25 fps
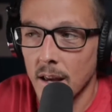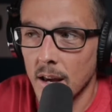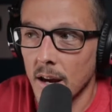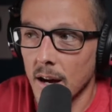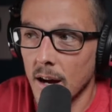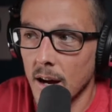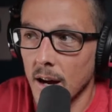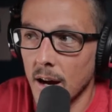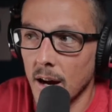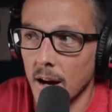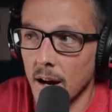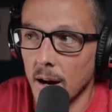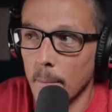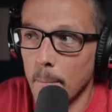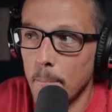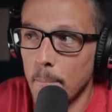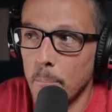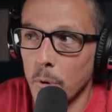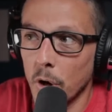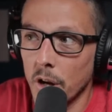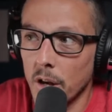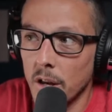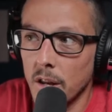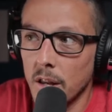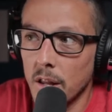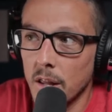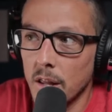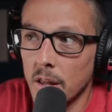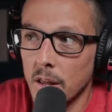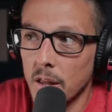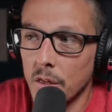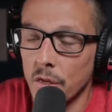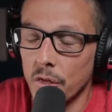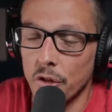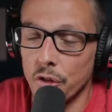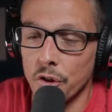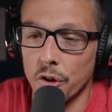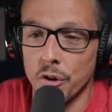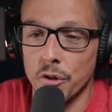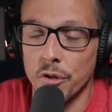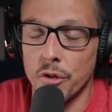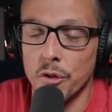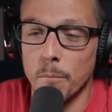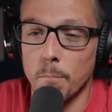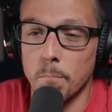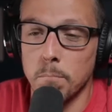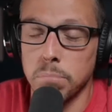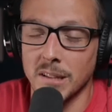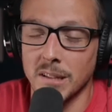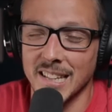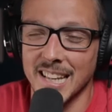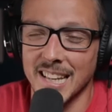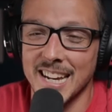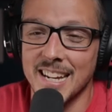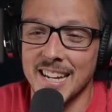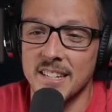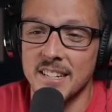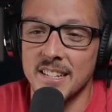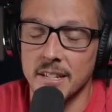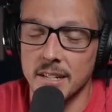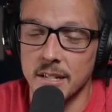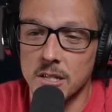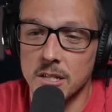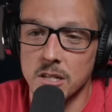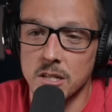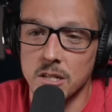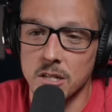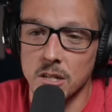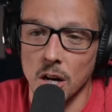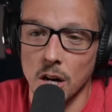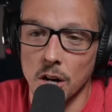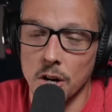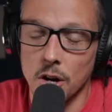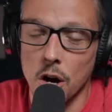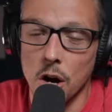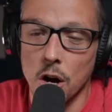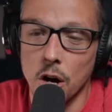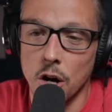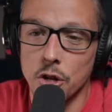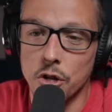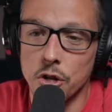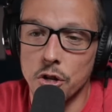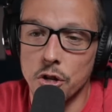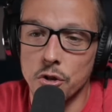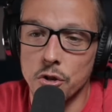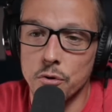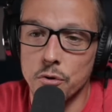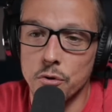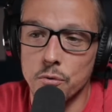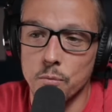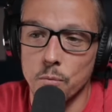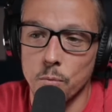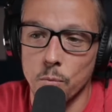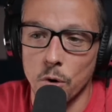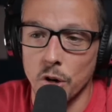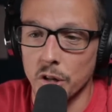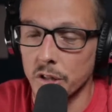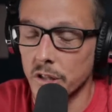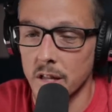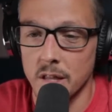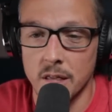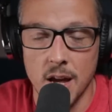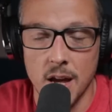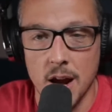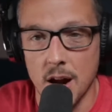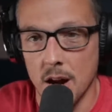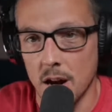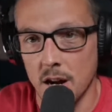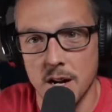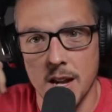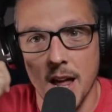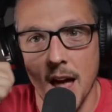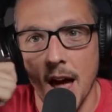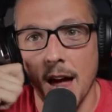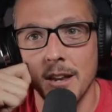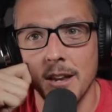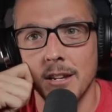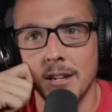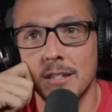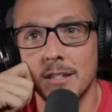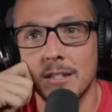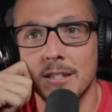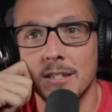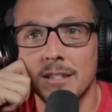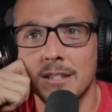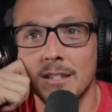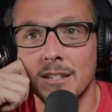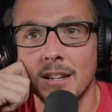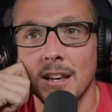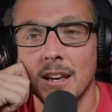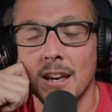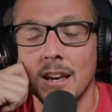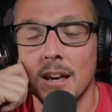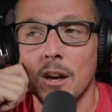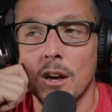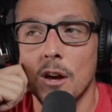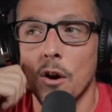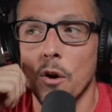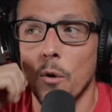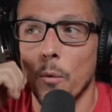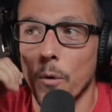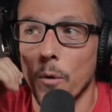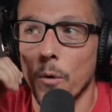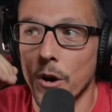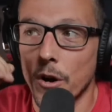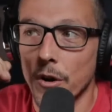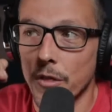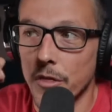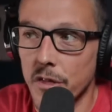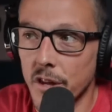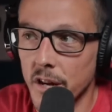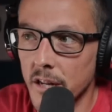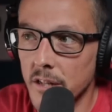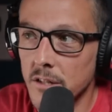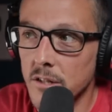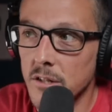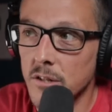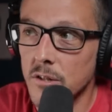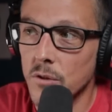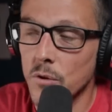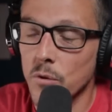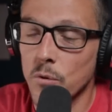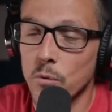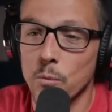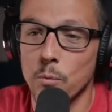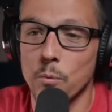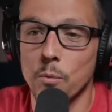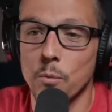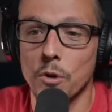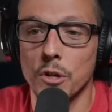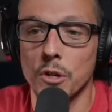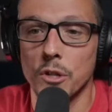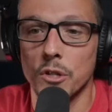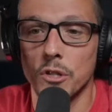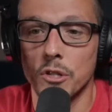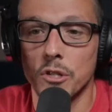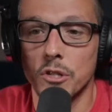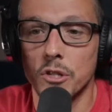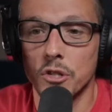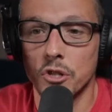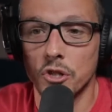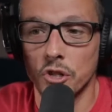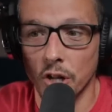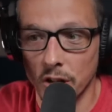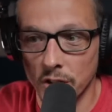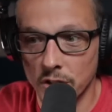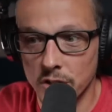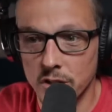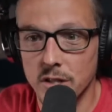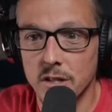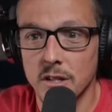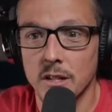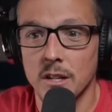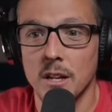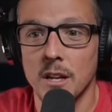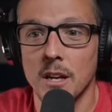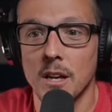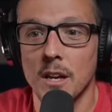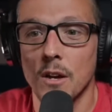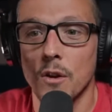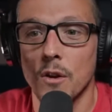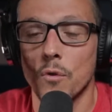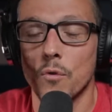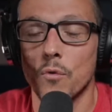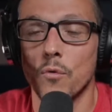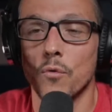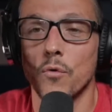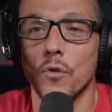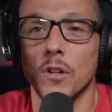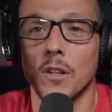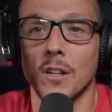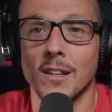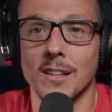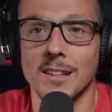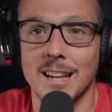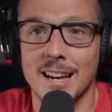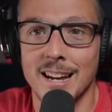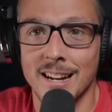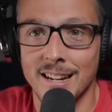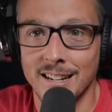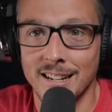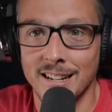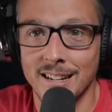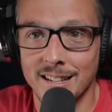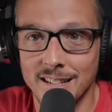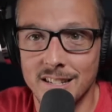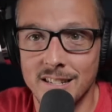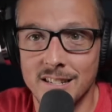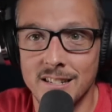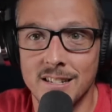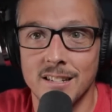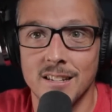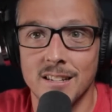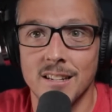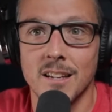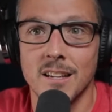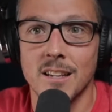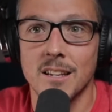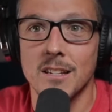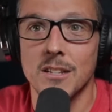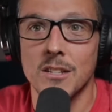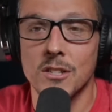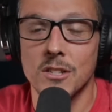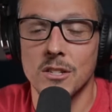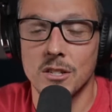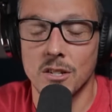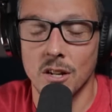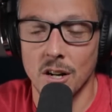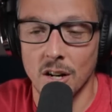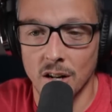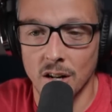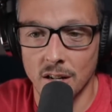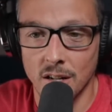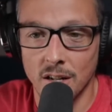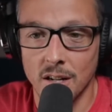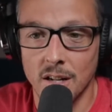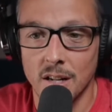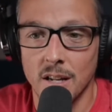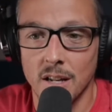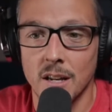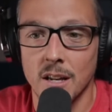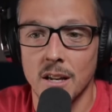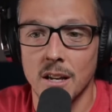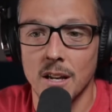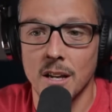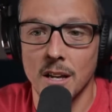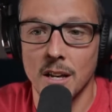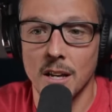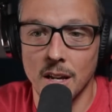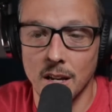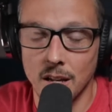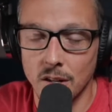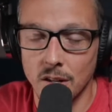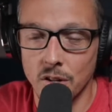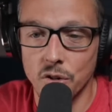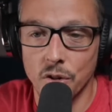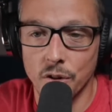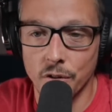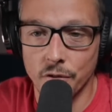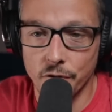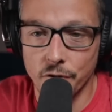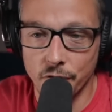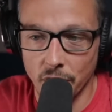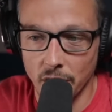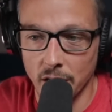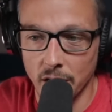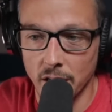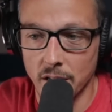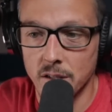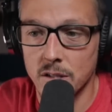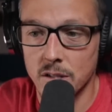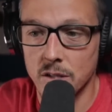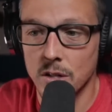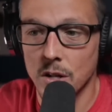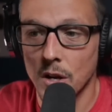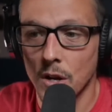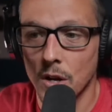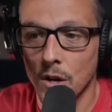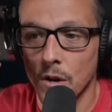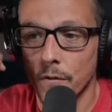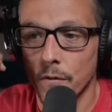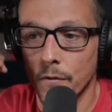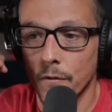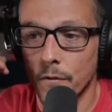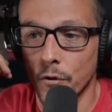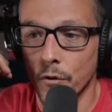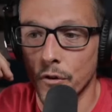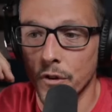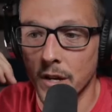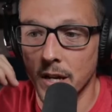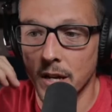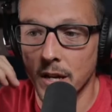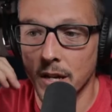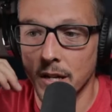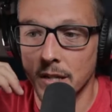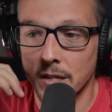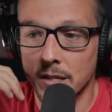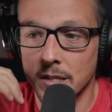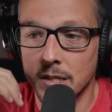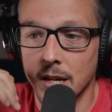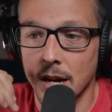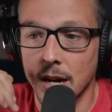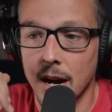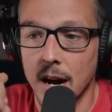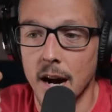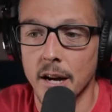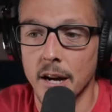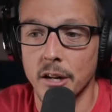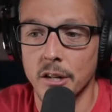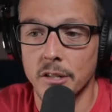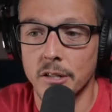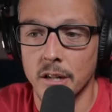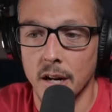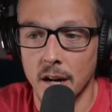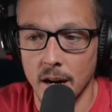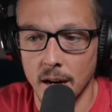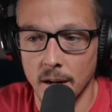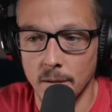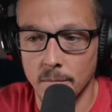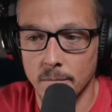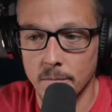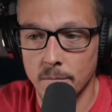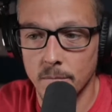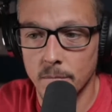but the blazing sun on you wasn't there in canyons. Where this was just relentless sun in your face for the entire time.